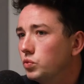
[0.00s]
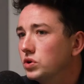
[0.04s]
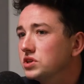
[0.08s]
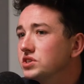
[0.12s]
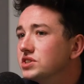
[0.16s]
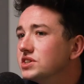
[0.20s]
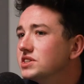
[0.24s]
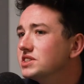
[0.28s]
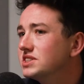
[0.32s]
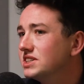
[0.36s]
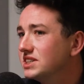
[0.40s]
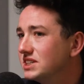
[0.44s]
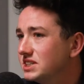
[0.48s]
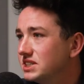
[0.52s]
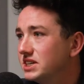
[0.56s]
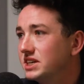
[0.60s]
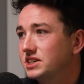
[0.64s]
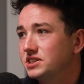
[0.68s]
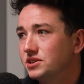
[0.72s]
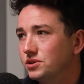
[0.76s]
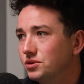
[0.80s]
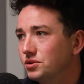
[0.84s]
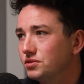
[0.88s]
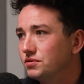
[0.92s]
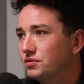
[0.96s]
What does
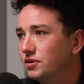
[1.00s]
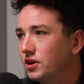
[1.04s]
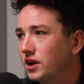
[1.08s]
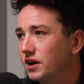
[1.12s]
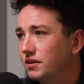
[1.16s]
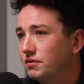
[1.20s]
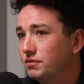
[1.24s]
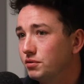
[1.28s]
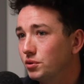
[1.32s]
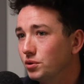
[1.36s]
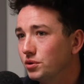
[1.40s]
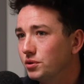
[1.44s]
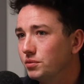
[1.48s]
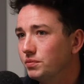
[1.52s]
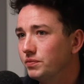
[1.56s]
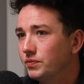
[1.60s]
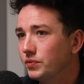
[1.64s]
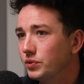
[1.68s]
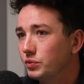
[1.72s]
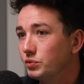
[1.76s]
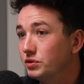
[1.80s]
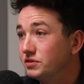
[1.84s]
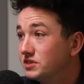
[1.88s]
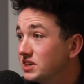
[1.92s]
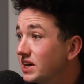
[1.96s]
success look for like for them?
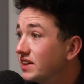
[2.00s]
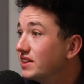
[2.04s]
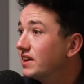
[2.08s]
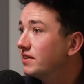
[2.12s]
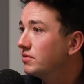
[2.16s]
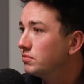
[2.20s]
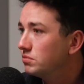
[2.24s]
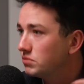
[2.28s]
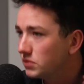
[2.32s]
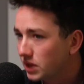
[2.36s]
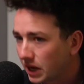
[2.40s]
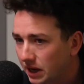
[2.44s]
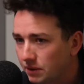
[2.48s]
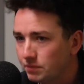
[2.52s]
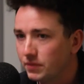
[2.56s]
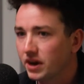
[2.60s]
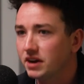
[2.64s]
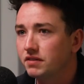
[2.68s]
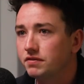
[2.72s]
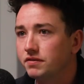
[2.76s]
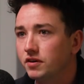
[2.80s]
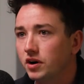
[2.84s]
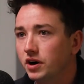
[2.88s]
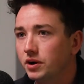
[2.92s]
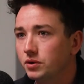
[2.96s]
We've said that they can
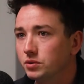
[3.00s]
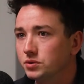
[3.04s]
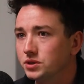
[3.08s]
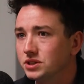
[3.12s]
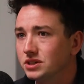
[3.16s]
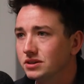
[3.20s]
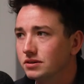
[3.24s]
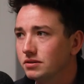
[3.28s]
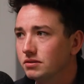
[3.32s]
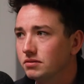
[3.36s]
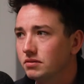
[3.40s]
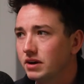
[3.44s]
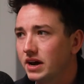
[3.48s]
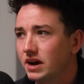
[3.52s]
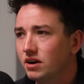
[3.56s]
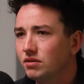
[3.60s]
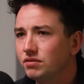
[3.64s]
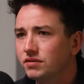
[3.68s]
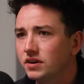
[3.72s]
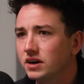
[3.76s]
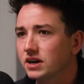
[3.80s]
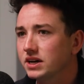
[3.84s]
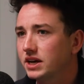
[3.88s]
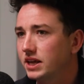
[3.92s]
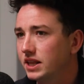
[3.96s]
make finals. How
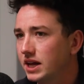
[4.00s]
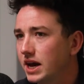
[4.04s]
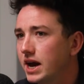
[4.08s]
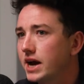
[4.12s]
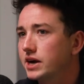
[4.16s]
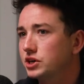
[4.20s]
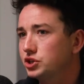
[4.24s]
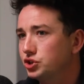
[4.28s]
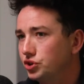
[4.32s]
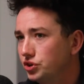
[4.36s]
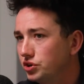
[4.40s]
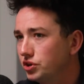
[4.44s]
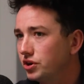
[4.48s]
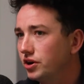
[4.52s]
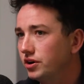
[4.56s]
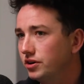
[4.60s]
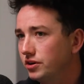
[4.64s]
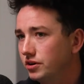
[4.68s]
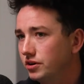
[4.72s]
far can they actually go?